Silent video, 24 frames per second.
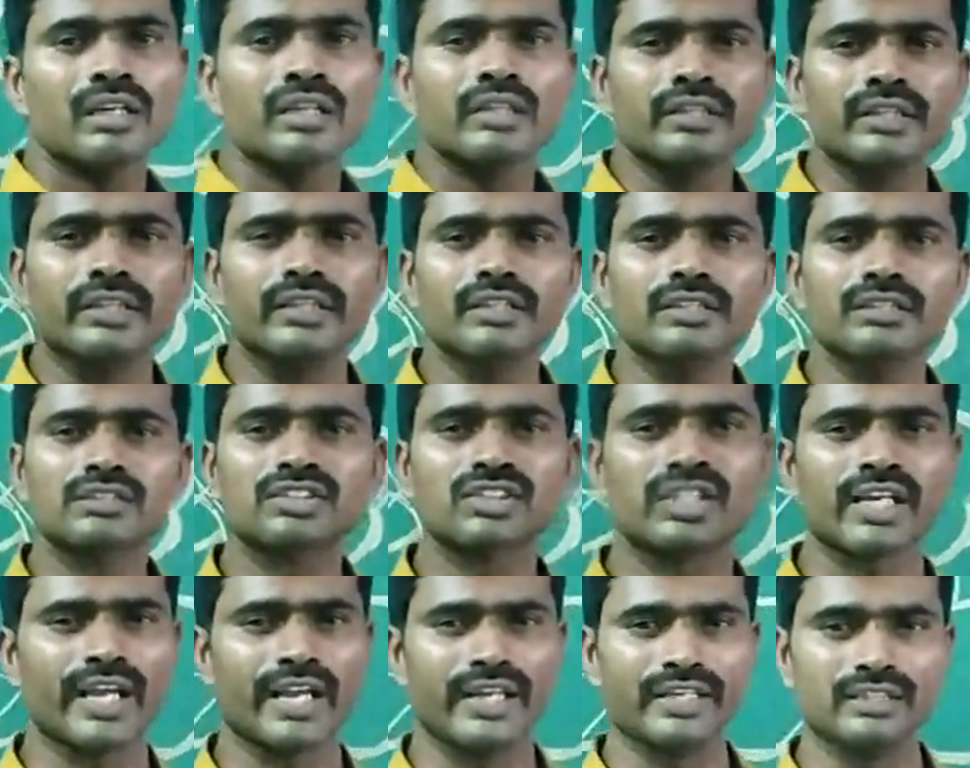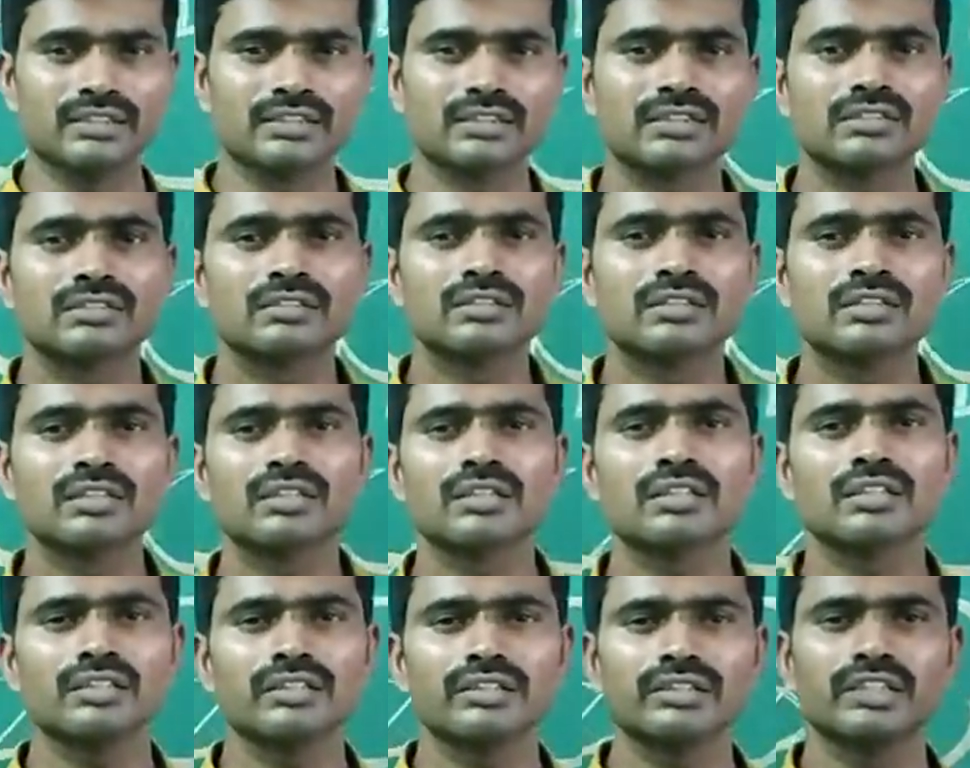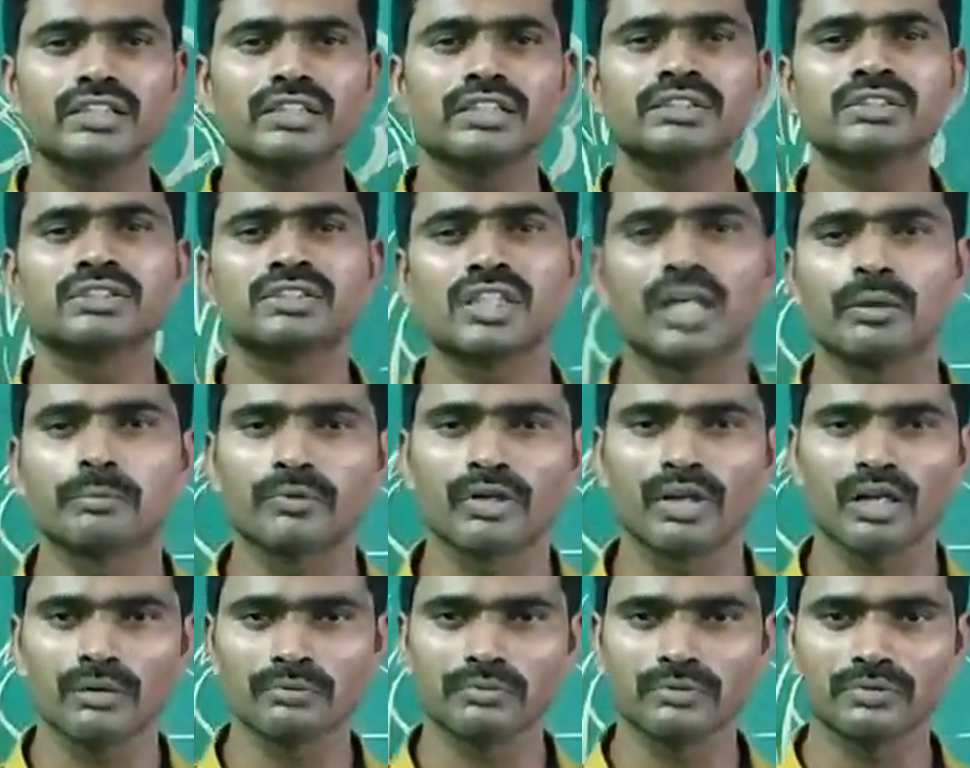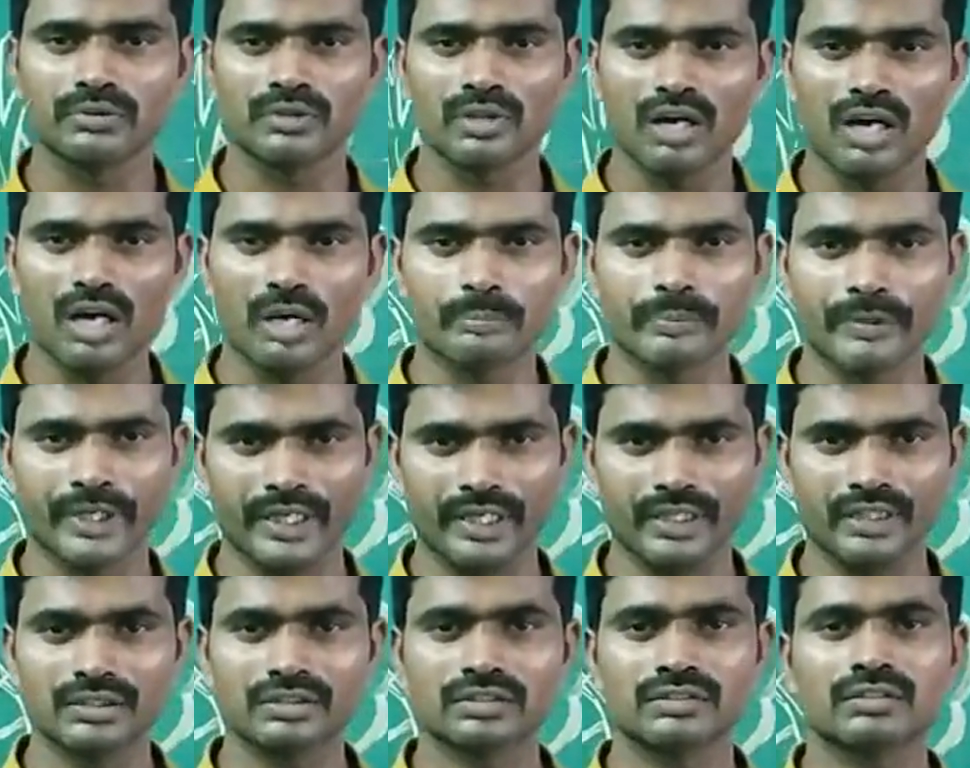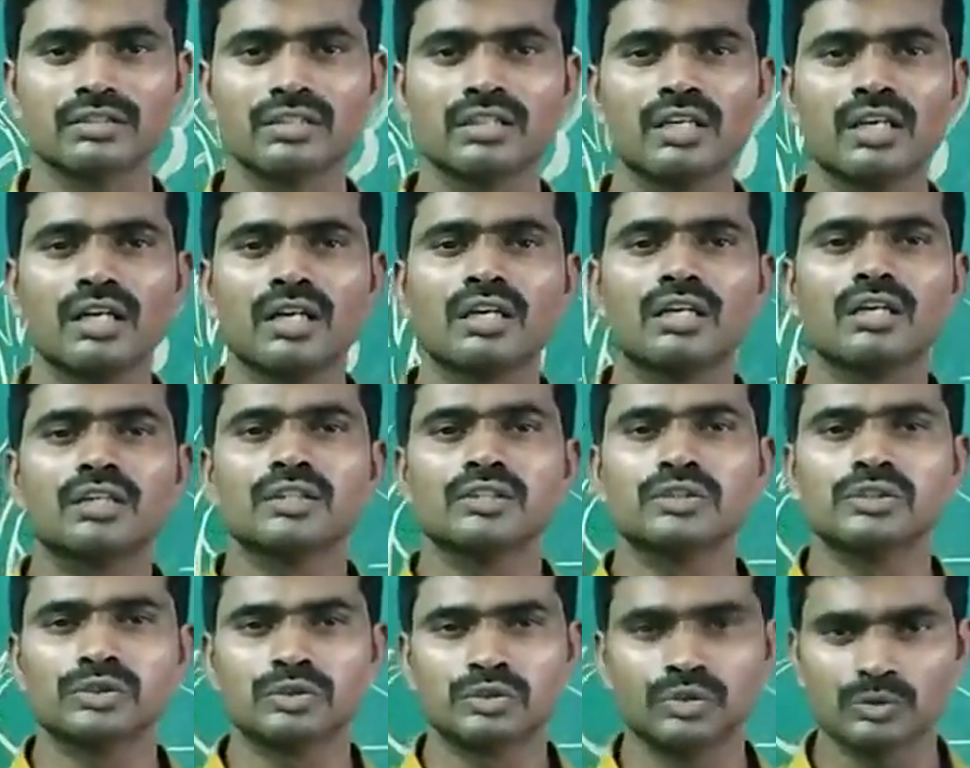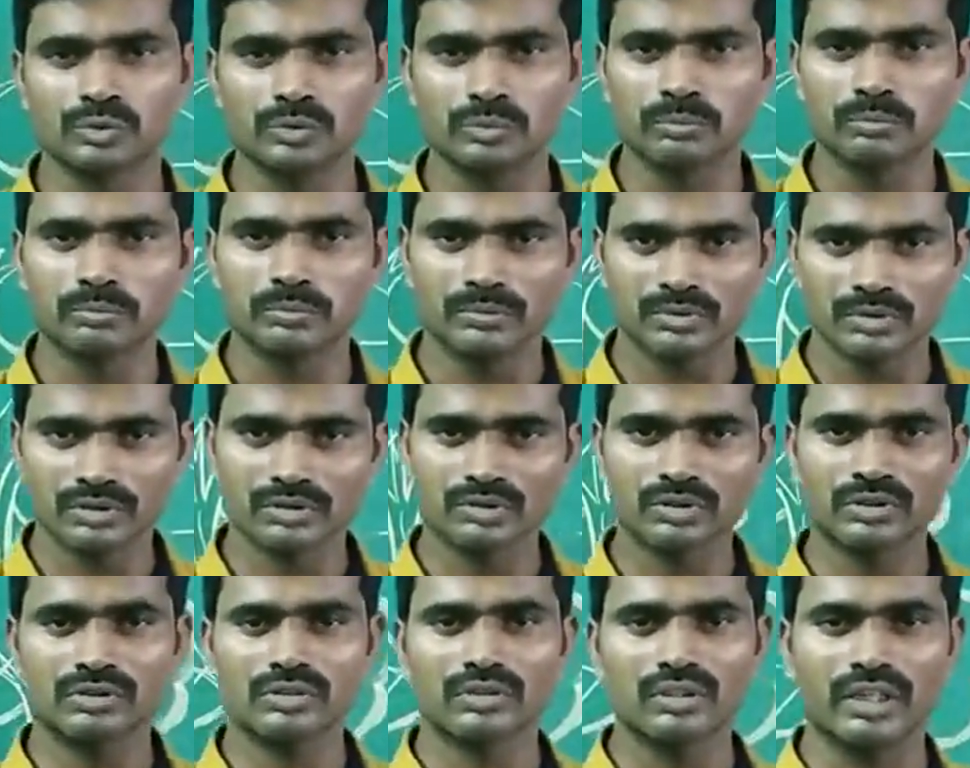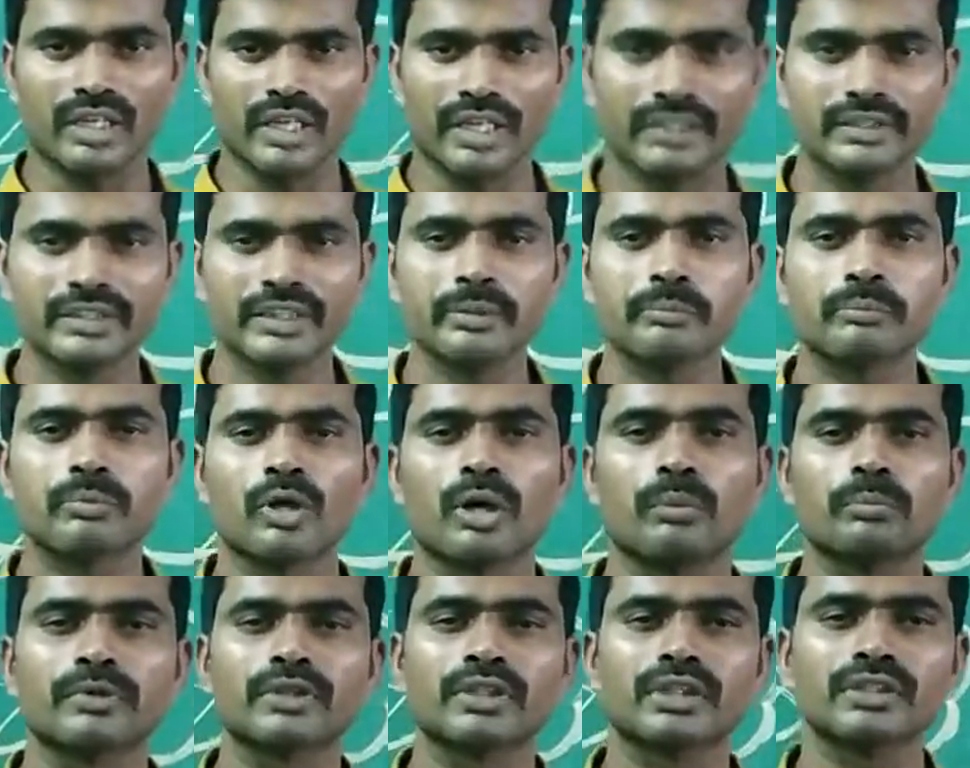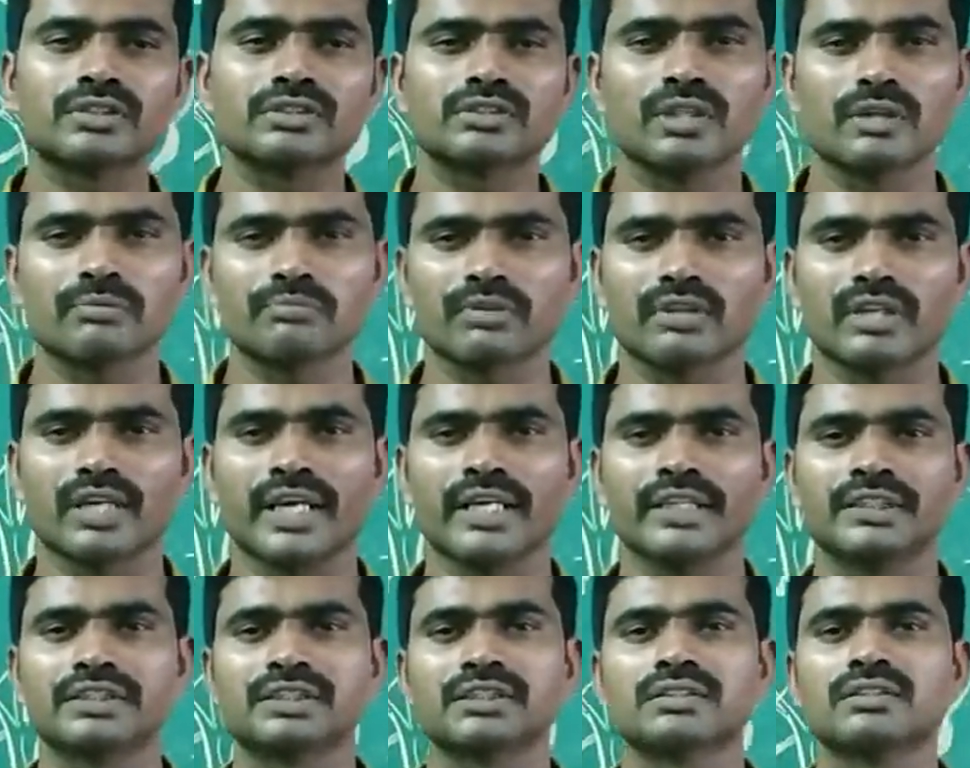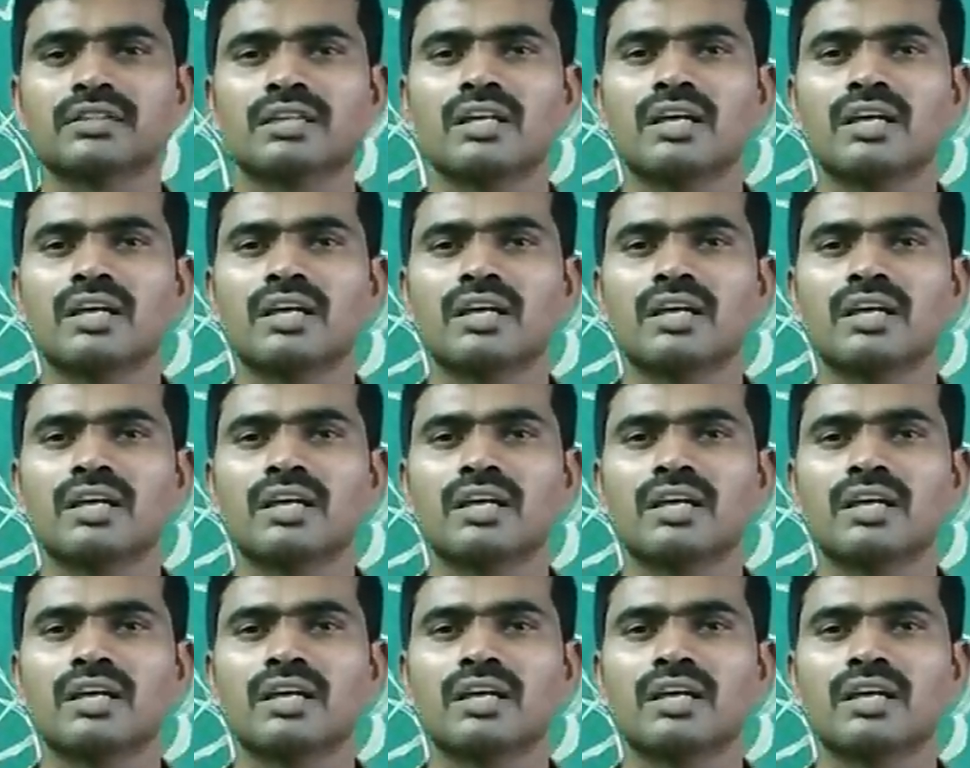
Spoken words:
In science, in the chapter of optics, to learn the properties of light